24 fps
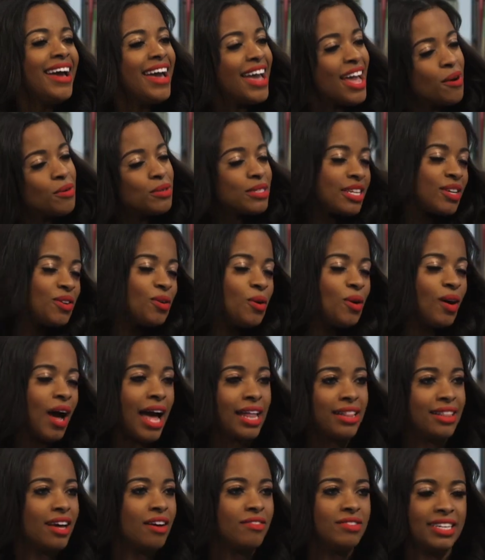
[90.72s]
it was cool. I
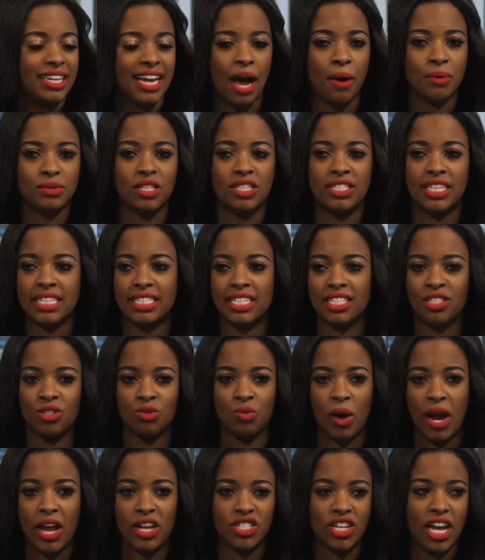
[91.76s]
loved it. I was addicted to
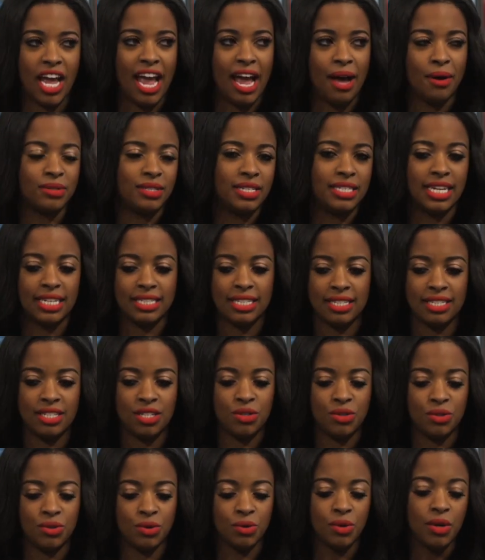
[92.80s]
Ray J. I was addicted
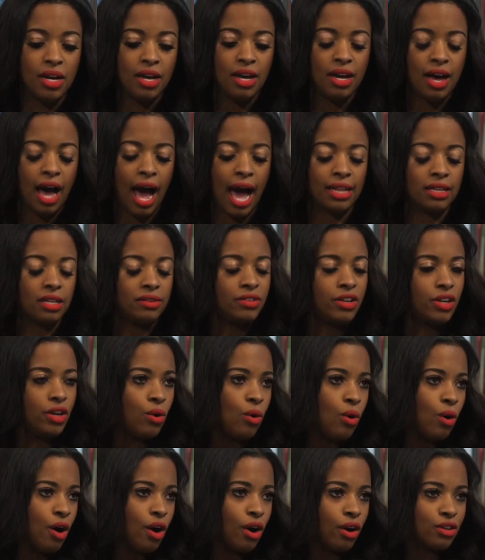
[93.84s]
to I Love New
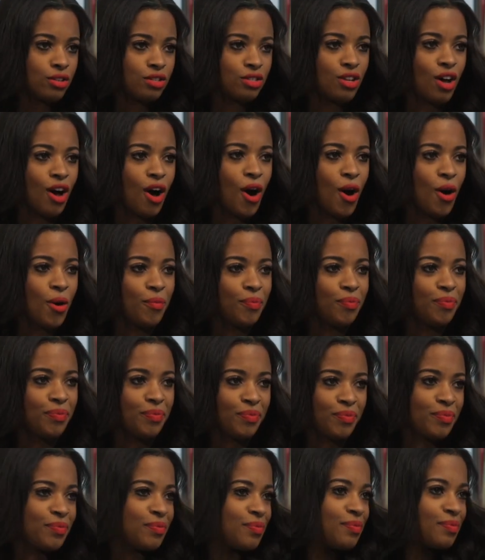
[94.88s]
York. Uh, so
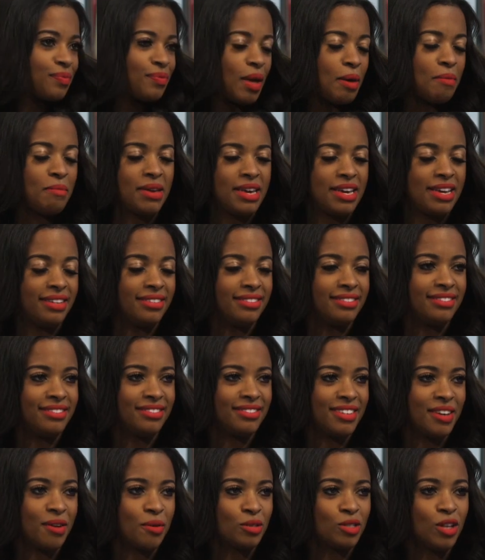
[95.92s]
absolutely, um, absolutely. I mean,
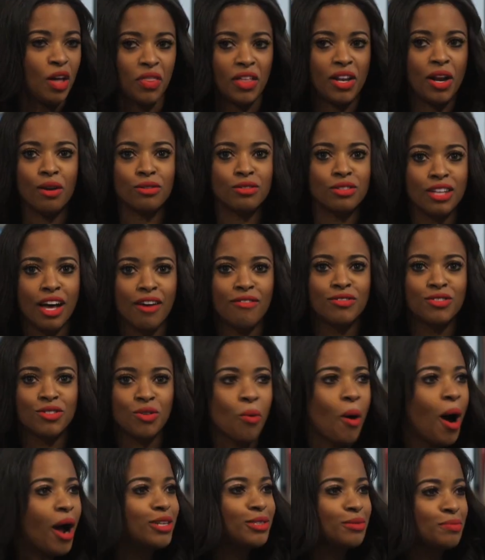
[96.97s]
it was nothing else left to
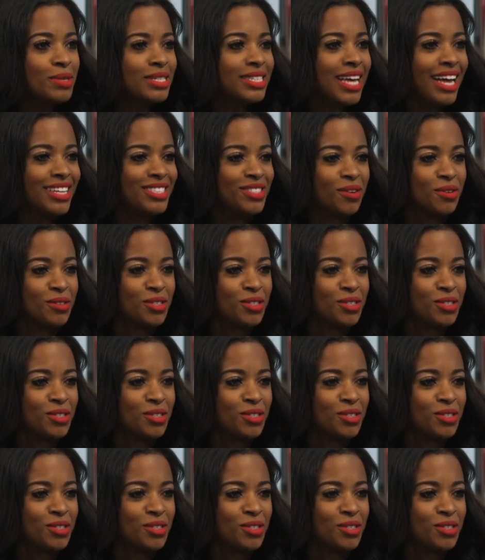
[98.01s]
watch besides those